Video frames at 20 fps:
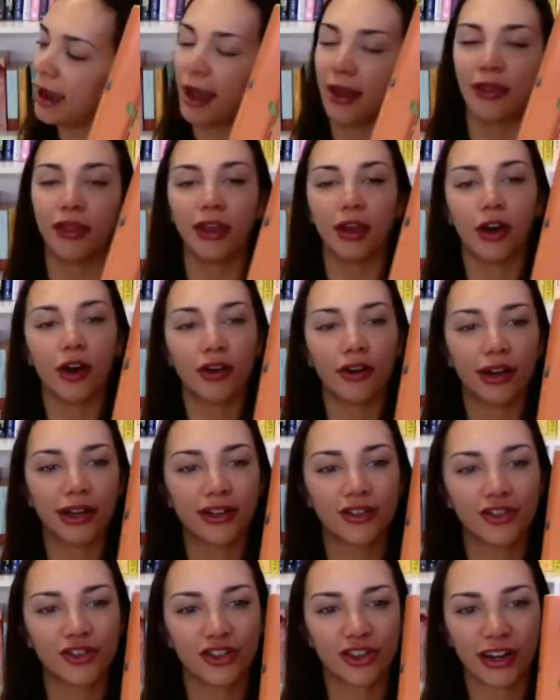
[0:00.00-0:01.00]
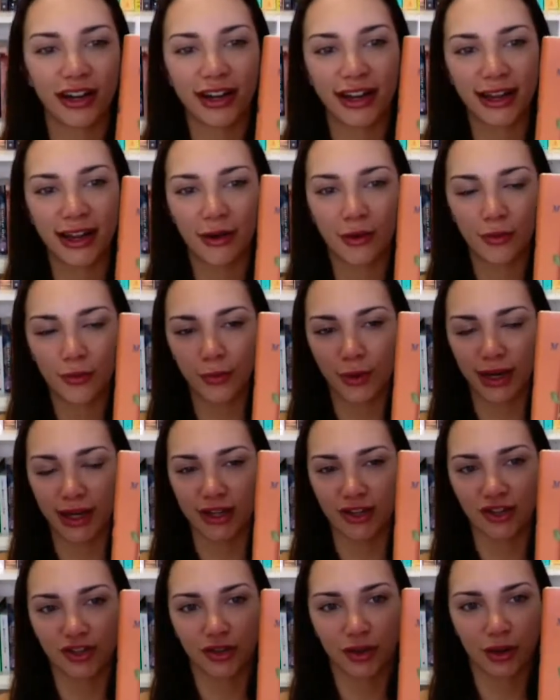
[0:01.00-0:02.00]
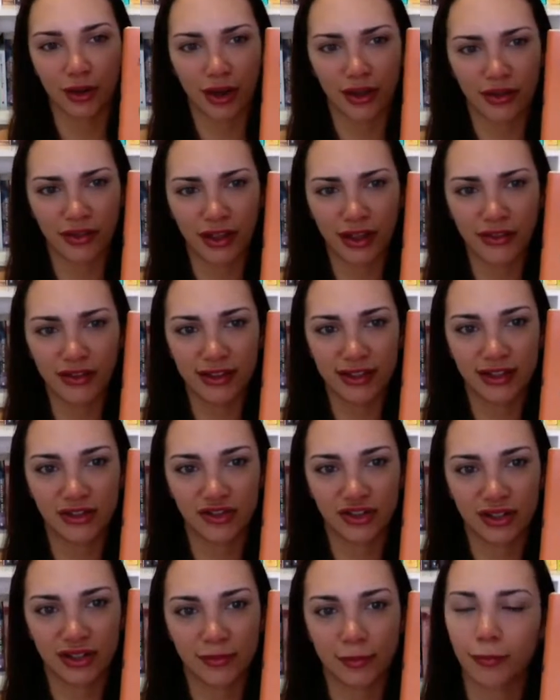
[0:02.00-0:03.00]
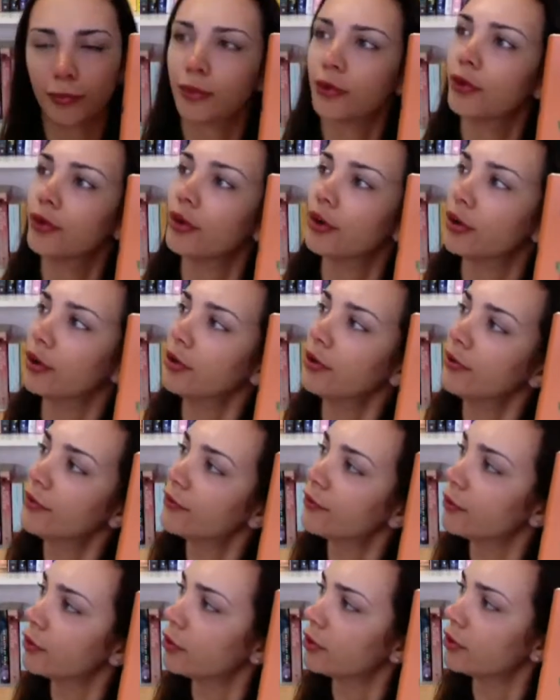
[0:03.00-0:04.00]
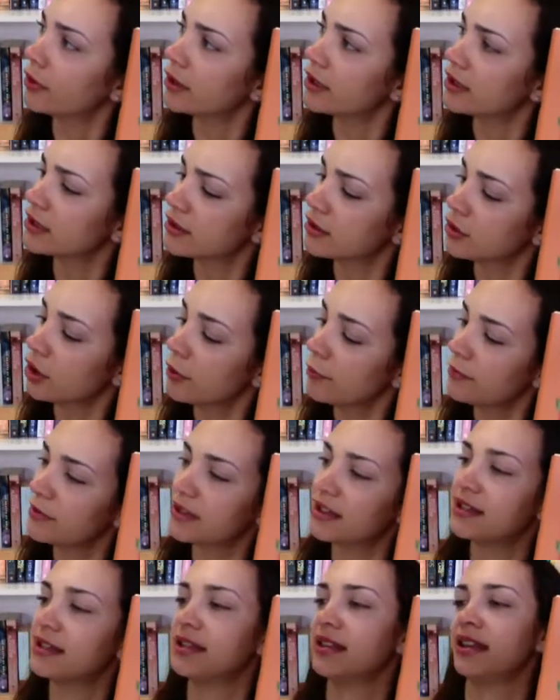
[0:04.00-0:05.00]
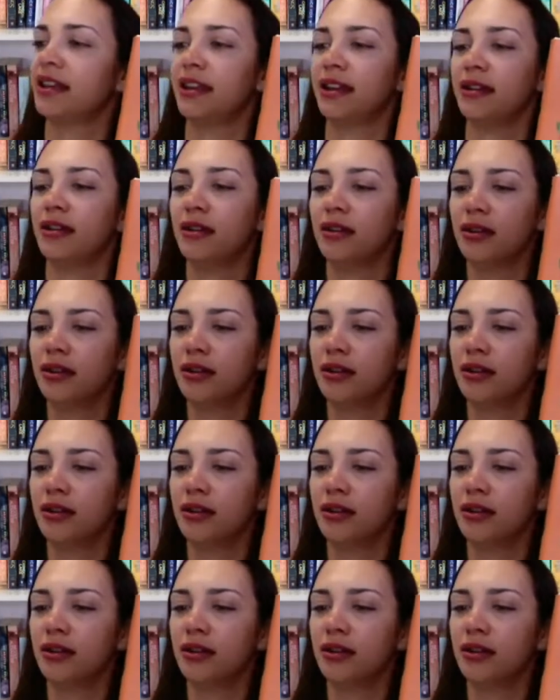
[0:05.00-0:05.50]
and the Orange Tree, which I think this is just a proof, or it's, nope, this is the,